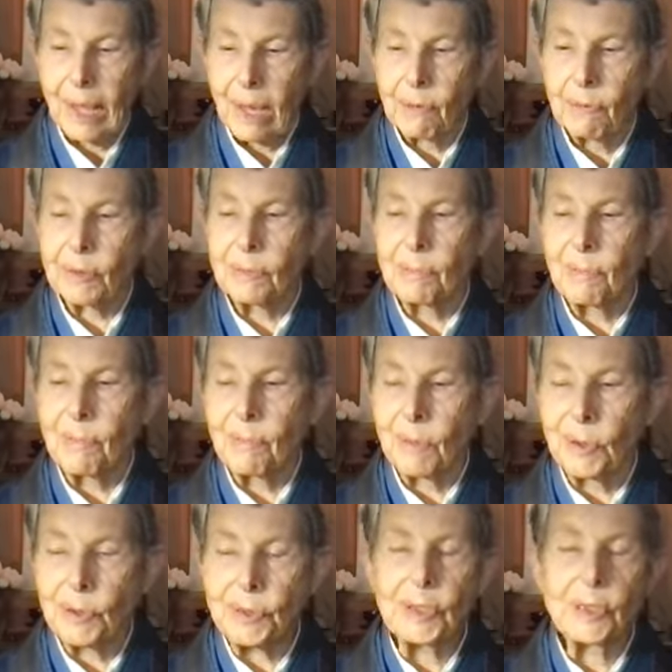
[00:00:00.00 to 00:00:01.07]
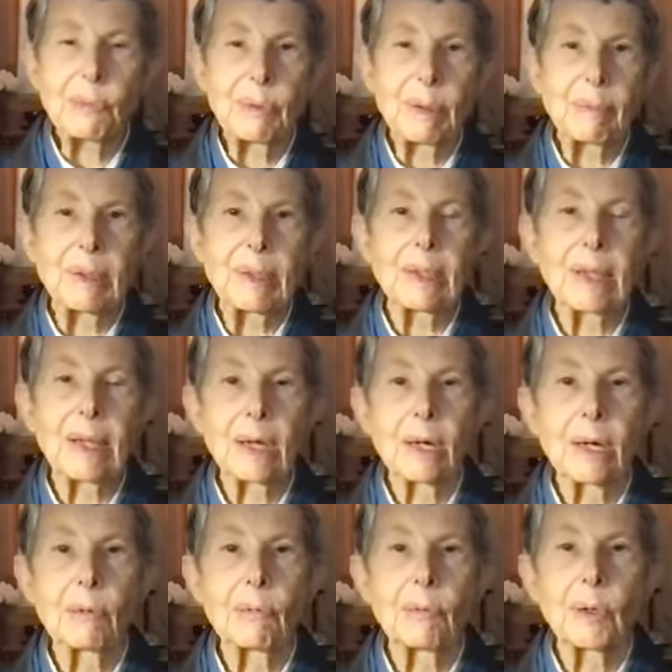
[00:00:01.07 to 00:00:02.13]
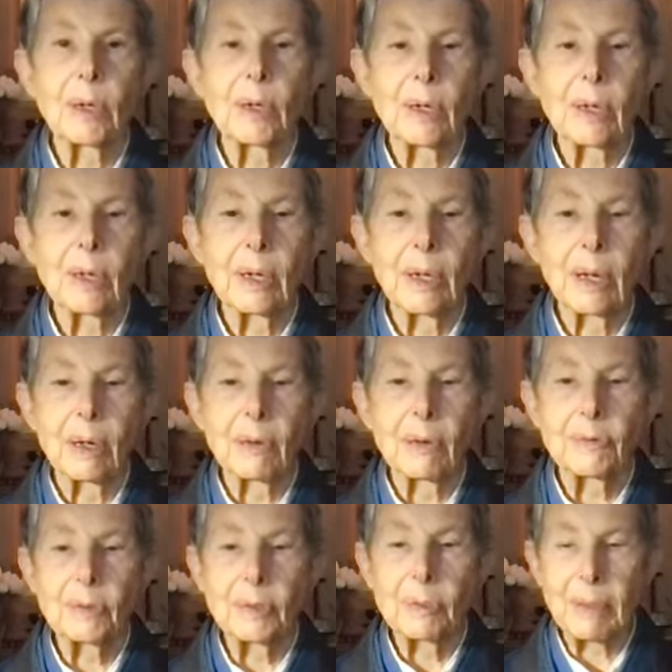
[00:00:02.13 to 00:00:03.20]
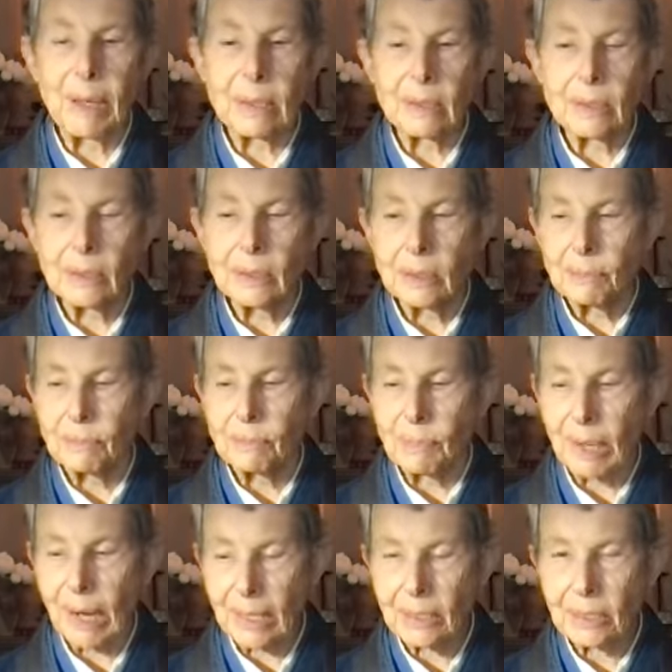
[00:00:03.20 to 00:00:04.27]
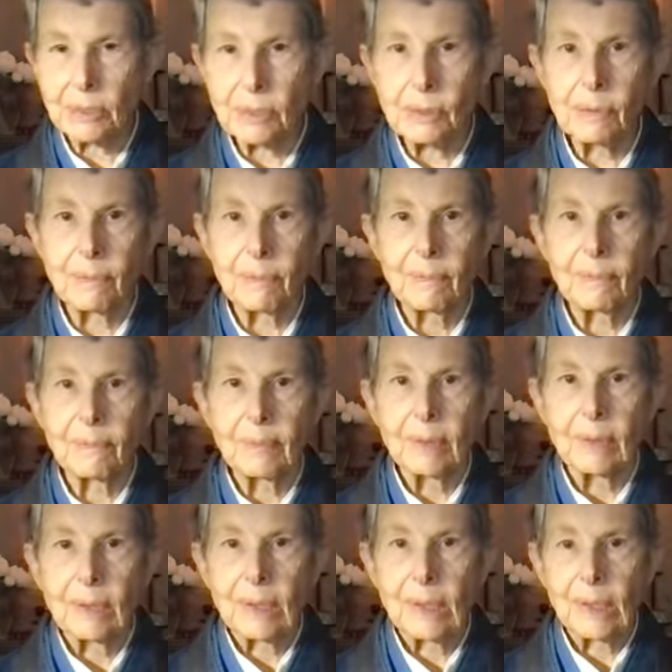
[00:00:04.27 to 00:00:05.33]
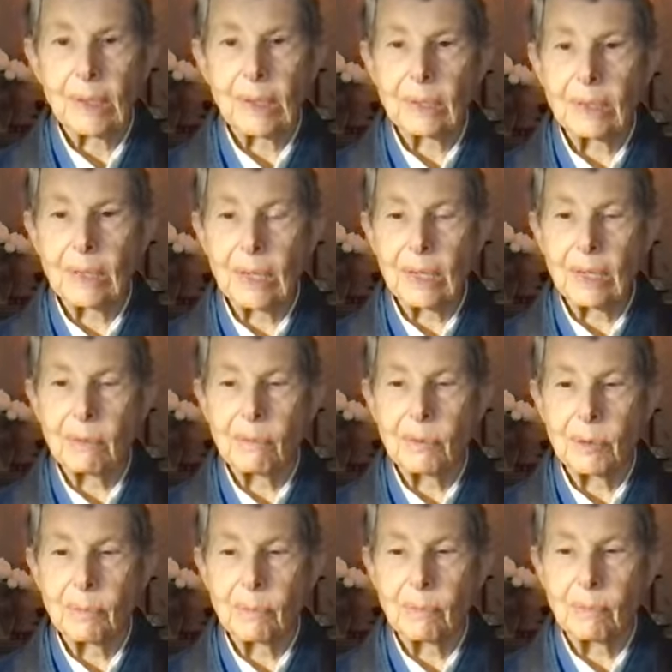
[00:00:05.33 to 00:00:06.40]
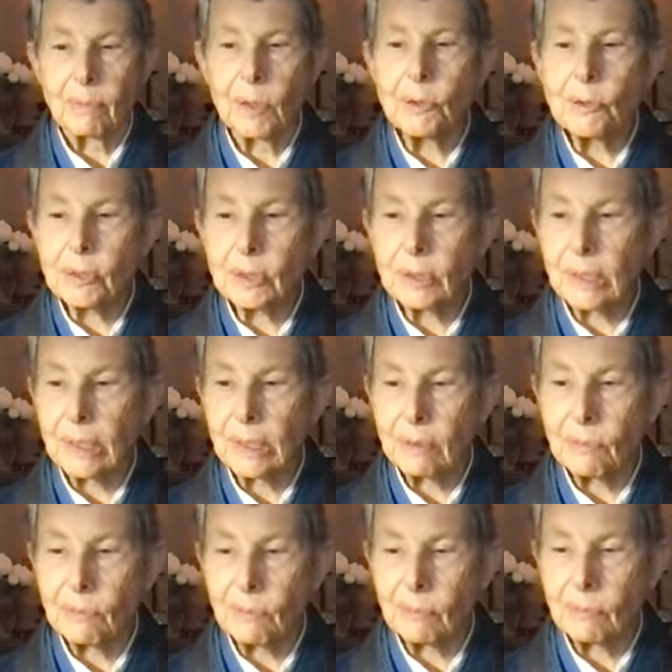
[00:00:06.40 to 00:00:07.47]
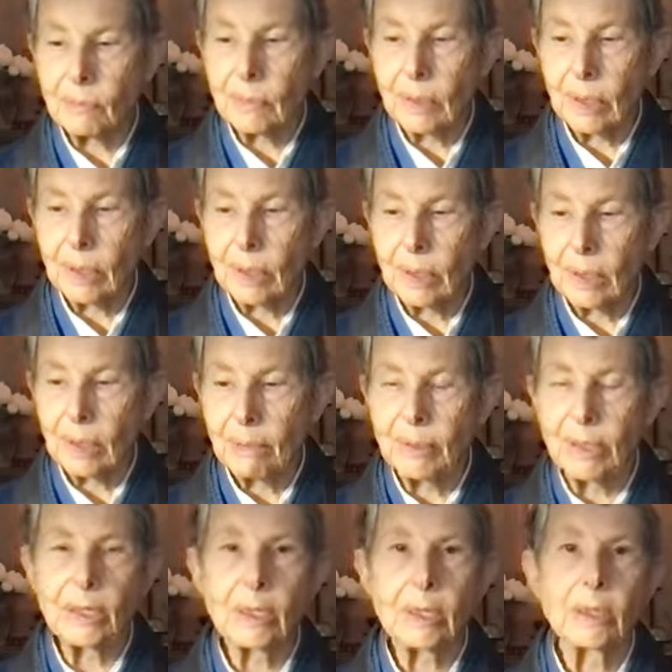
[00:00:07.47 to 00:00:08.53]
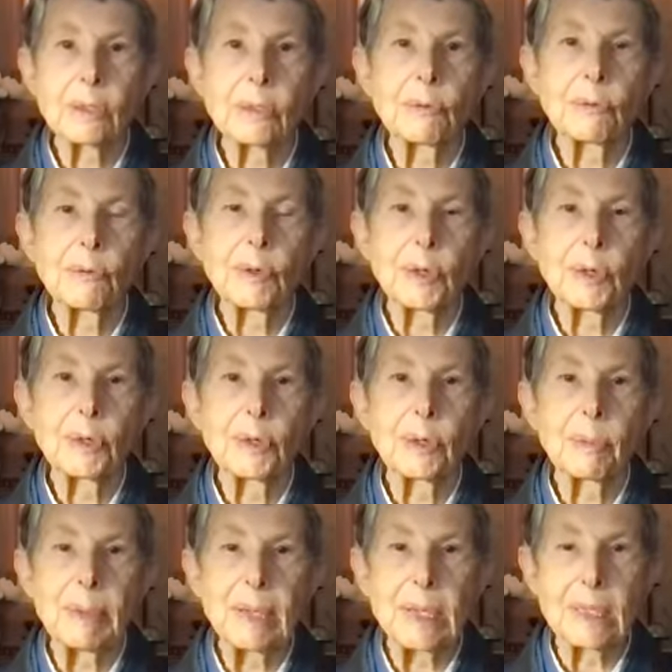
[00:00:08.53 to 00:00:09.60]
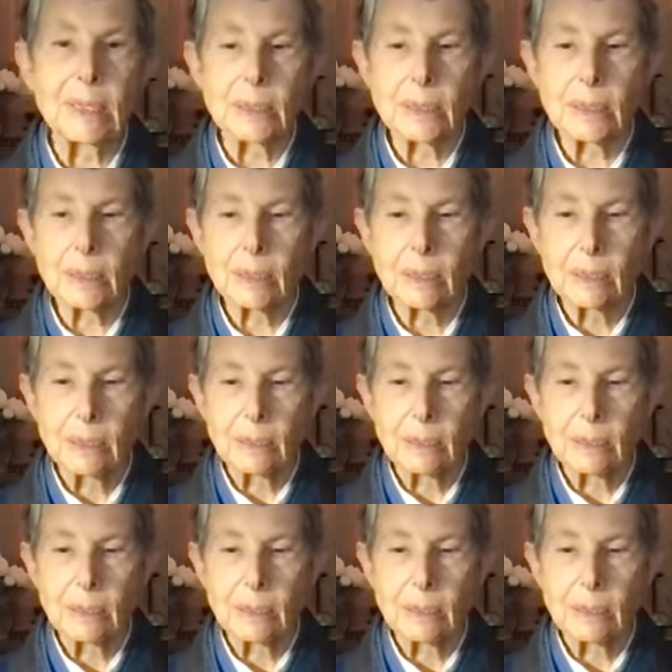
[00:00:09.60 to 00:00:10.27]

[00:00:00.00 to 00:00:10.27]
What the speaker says: It was most of the women there were of Tibetan practice, and they were mostly Americans or Europeans.